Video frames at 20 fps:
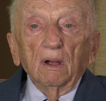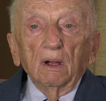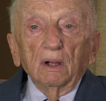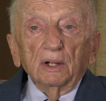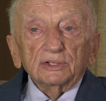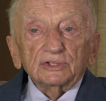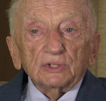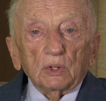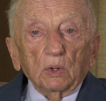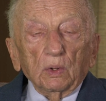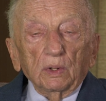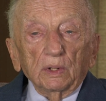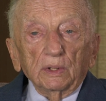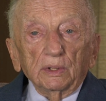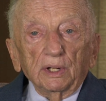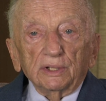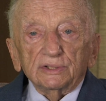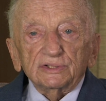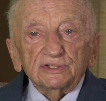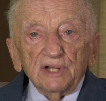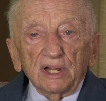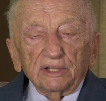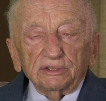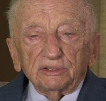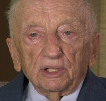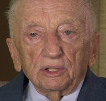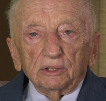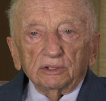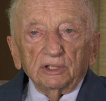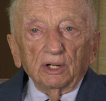So it's not
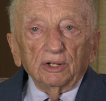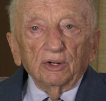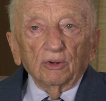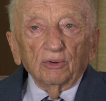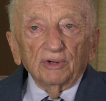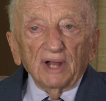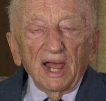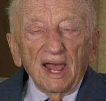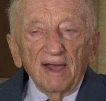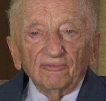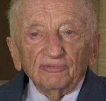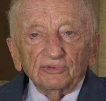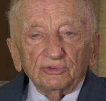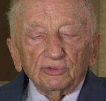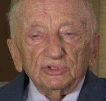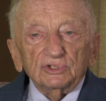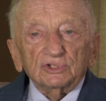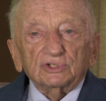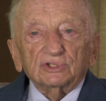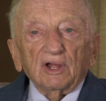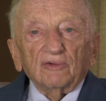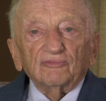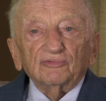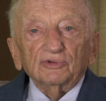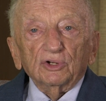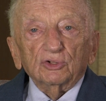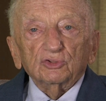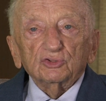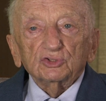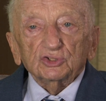that they don't have these
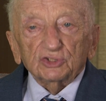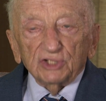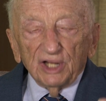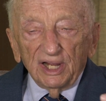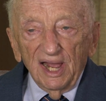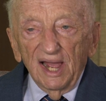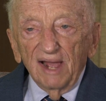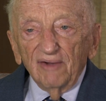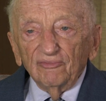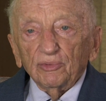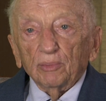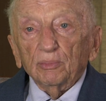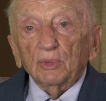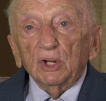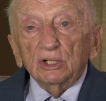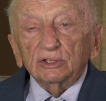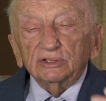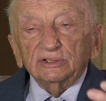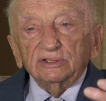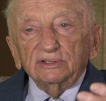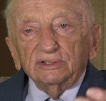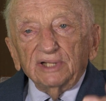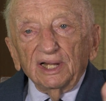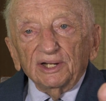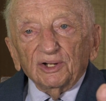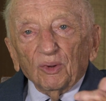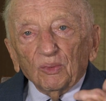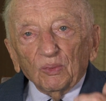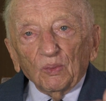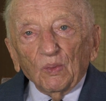definitions. They have them. They
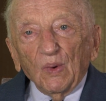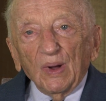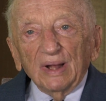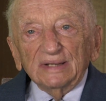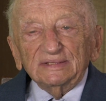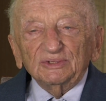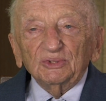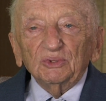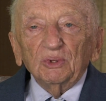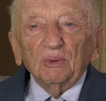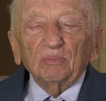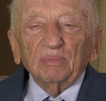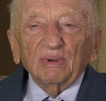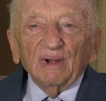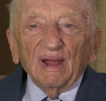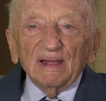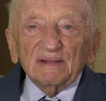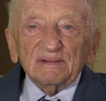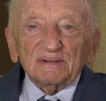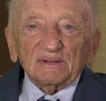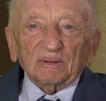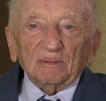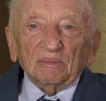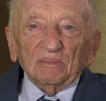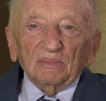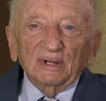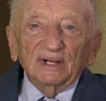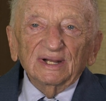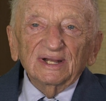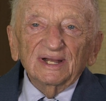don't want to apply them.
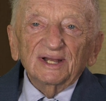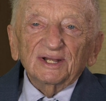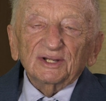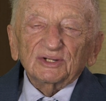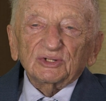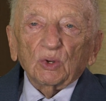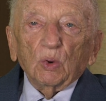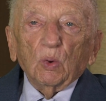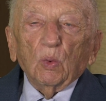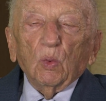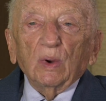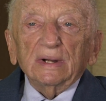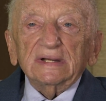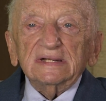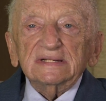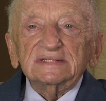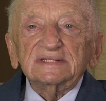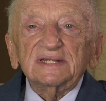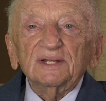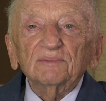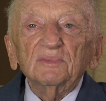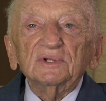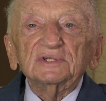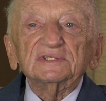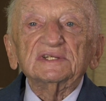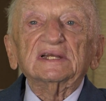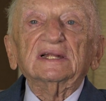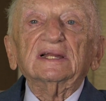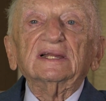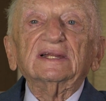So what is the
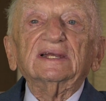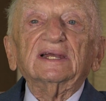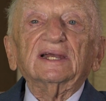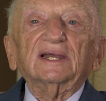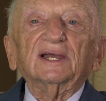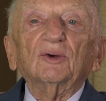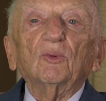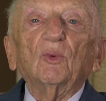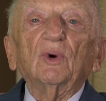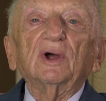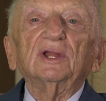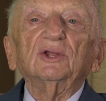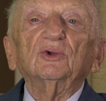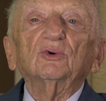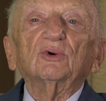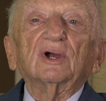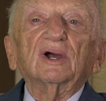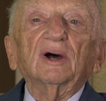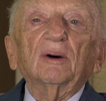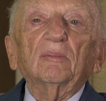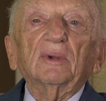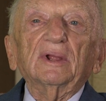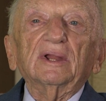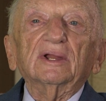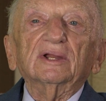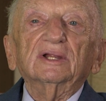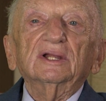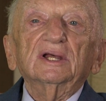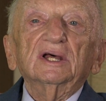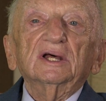missing link, and where do you come in?
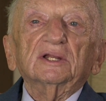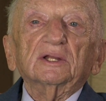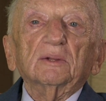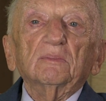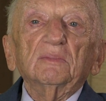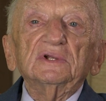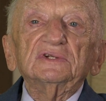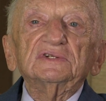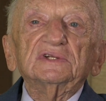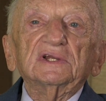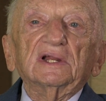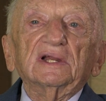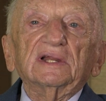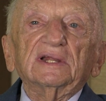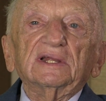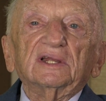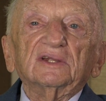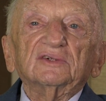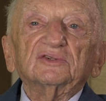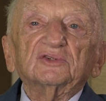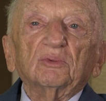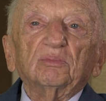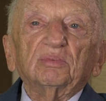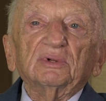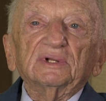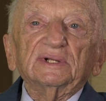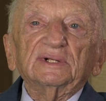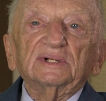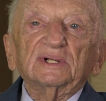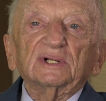The missing link is the
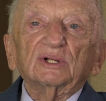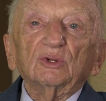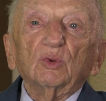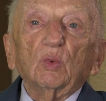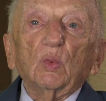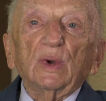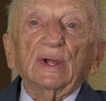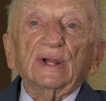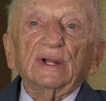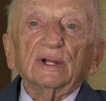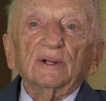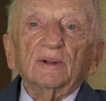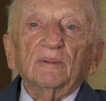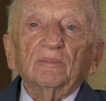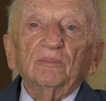political will.